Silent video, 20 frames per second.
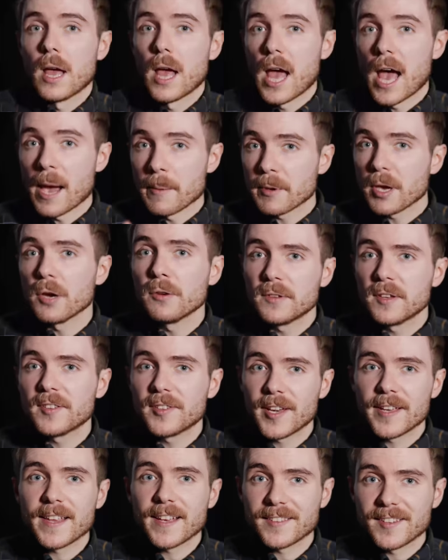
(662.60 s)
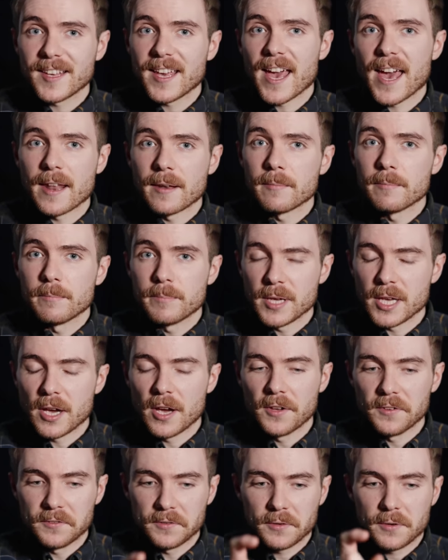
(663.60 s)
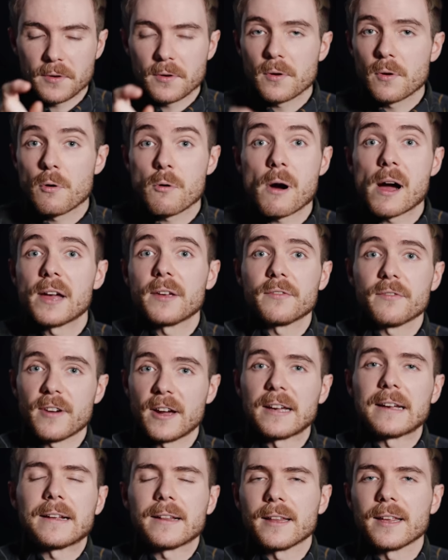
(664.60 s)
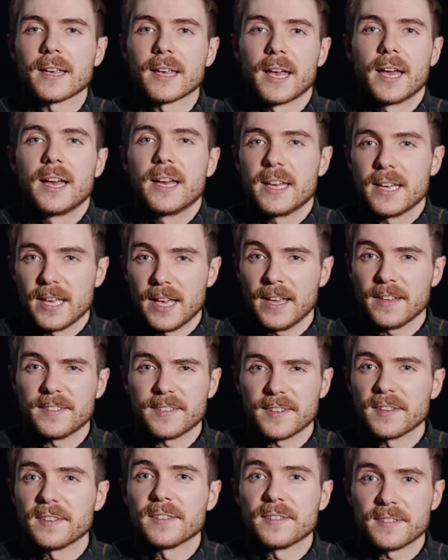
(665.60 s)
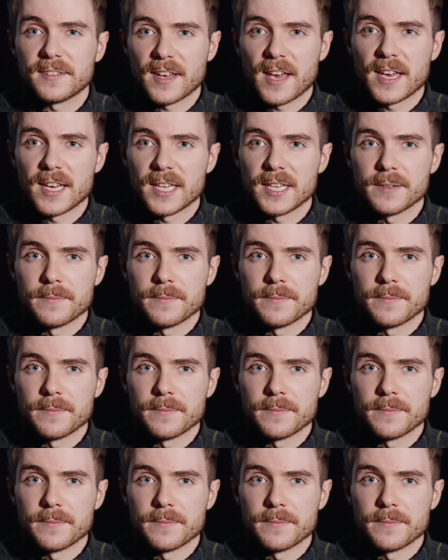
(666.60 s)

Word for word: I'm going to say that again because, quite frankly, it's insane.